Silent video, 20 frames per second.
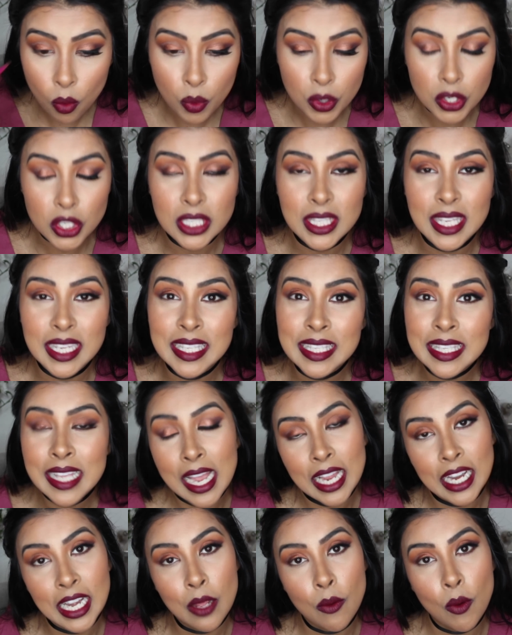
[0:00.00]
which is
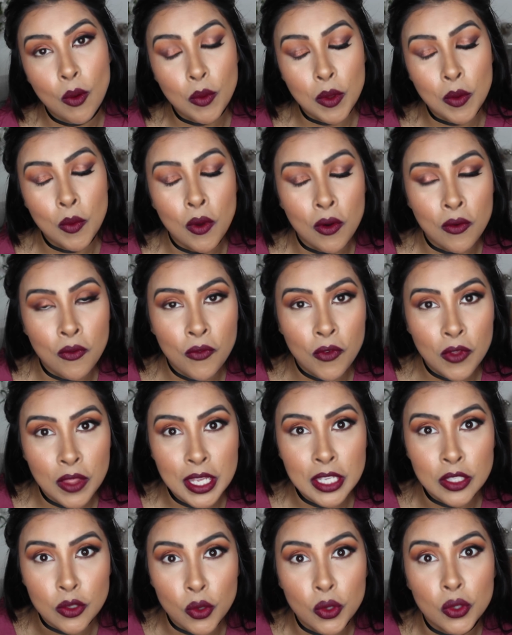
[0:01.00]
exactly what we want for
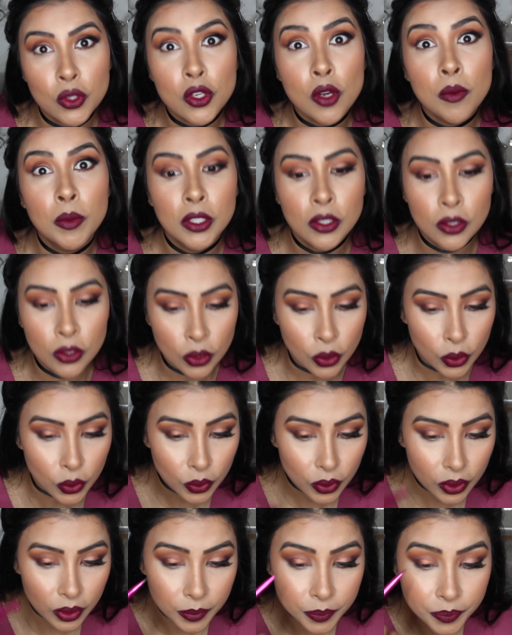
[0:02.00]
this autumnal look.